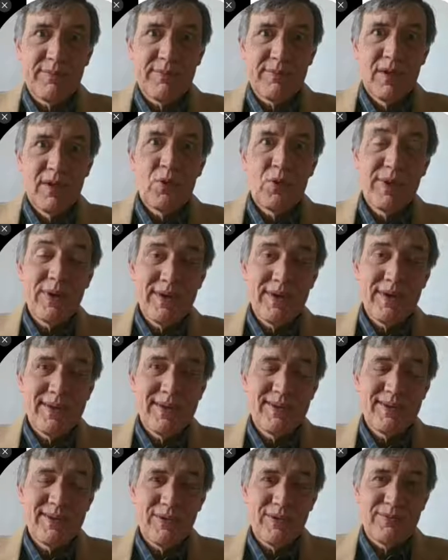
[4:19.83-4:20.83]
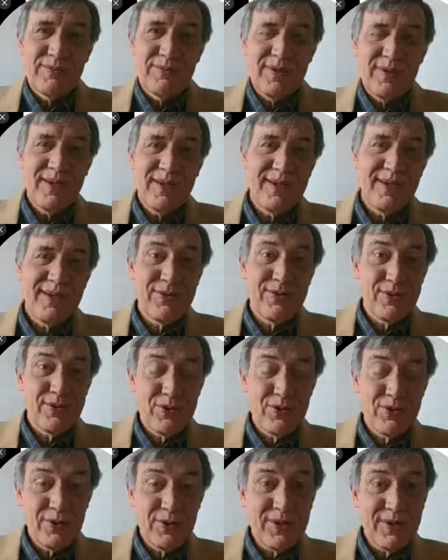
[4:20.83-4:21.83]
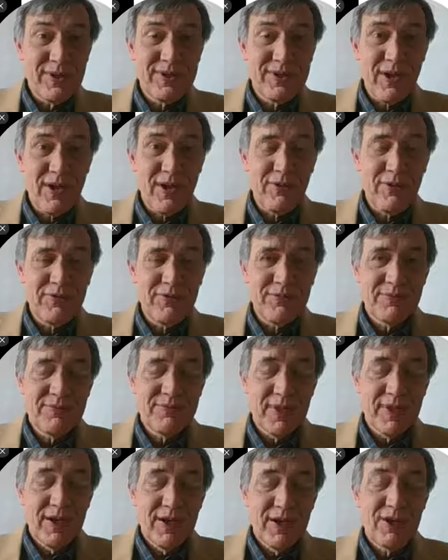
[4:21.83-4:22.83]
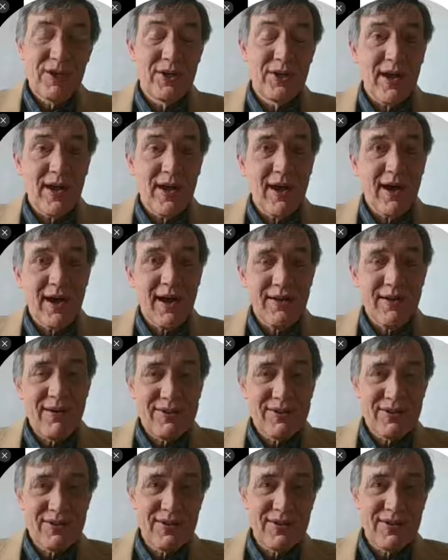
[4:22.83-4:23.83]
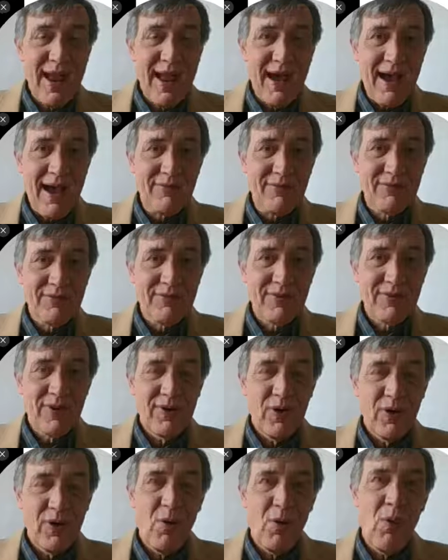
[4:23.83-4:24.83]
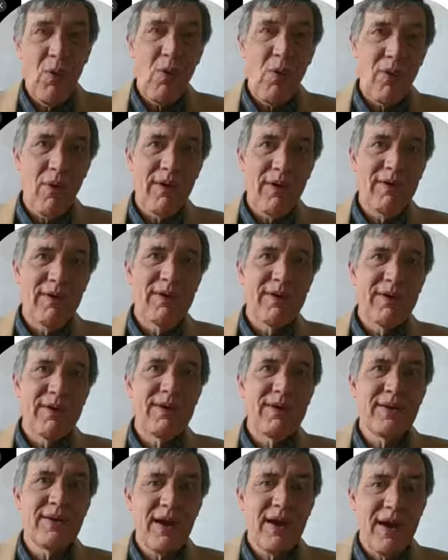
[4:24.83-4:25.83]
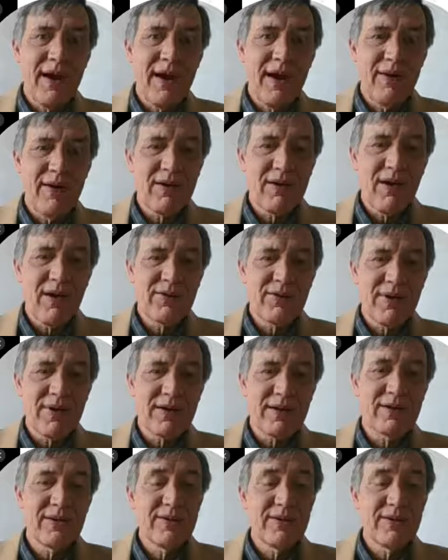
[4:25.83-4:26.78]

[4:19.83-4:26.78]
what are you going to do? You either do it yourself, you're going to hire staff, or you're going to hire a contractor.